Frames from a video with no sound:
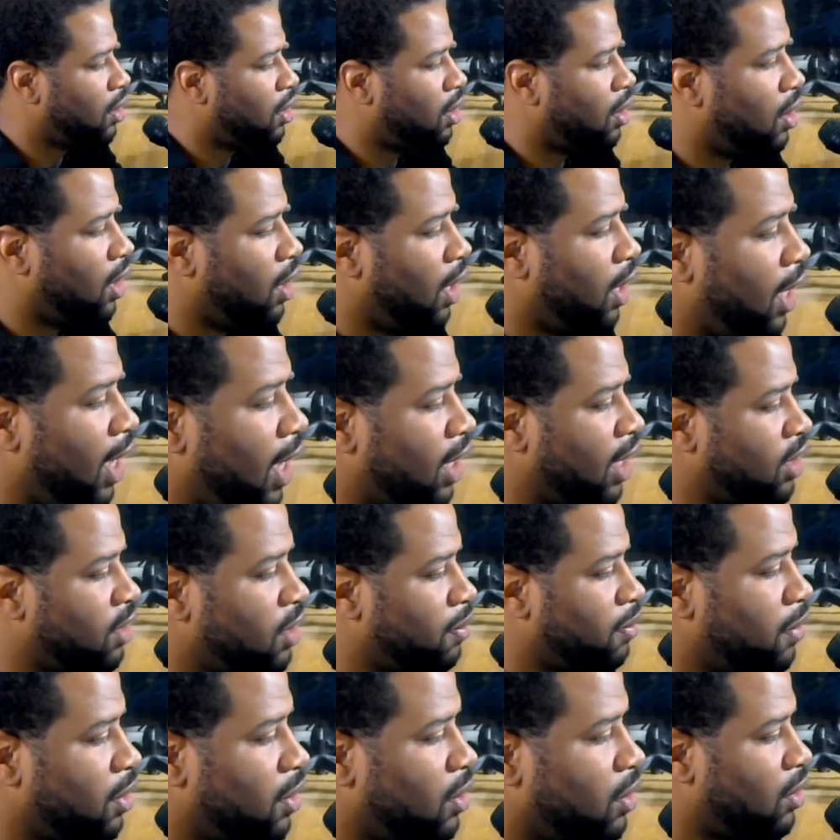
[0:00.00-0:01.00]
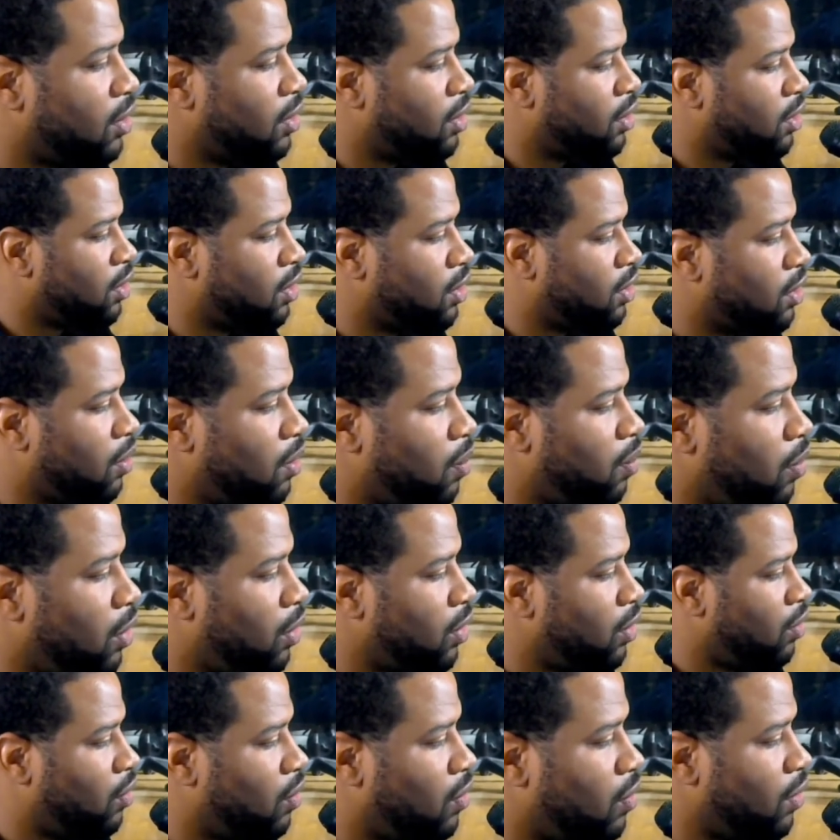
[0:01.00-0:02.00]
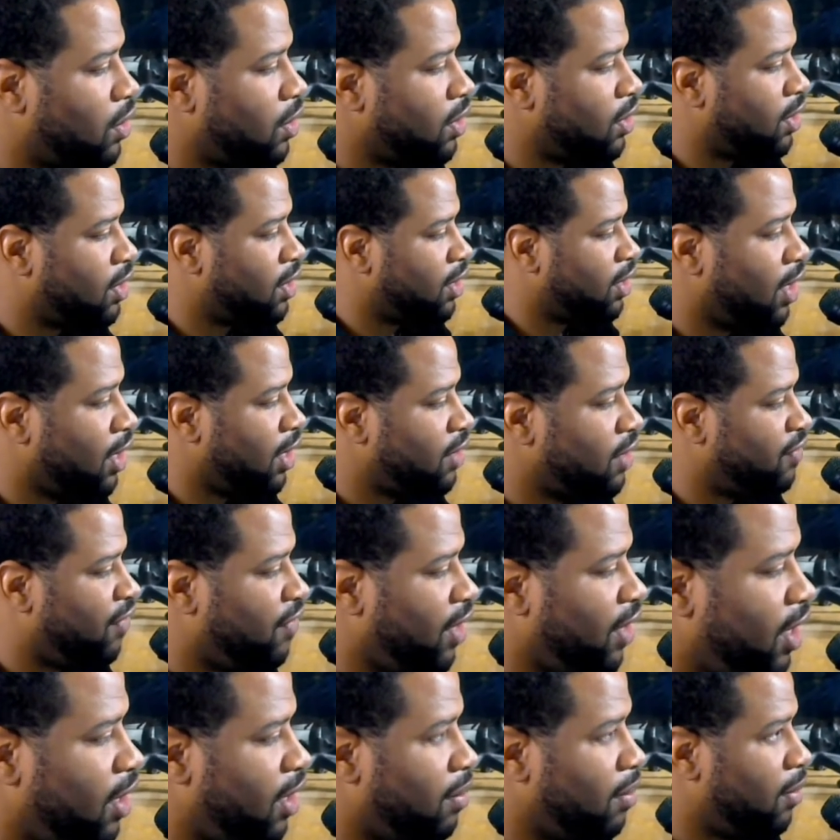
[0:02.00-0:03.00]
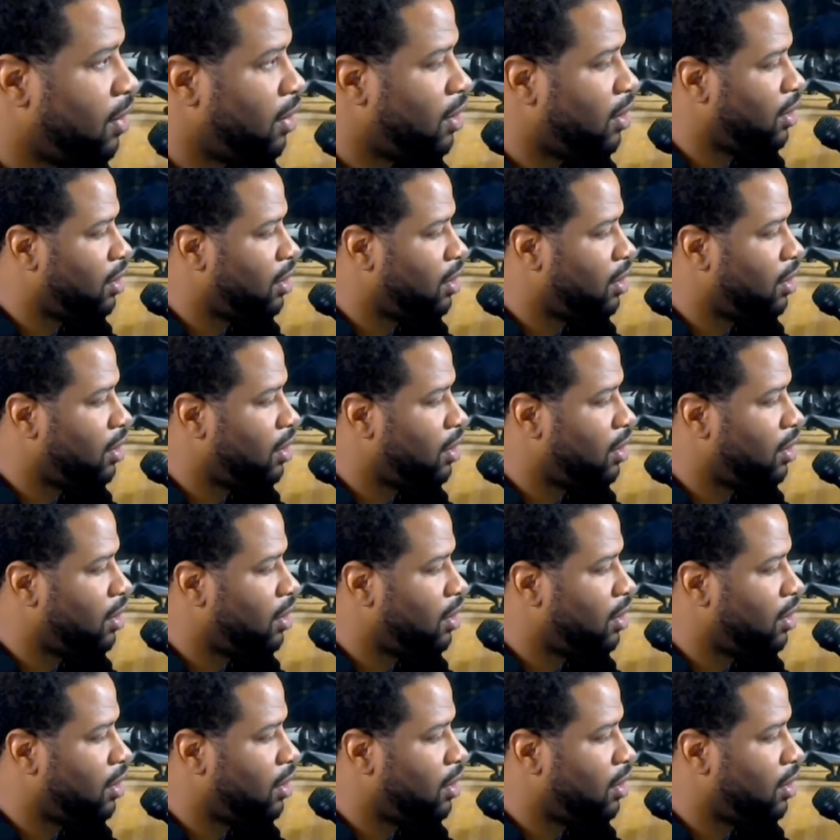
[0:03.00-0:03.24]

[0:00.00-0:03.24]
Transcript: It actually belongs to someone on Sketchfab.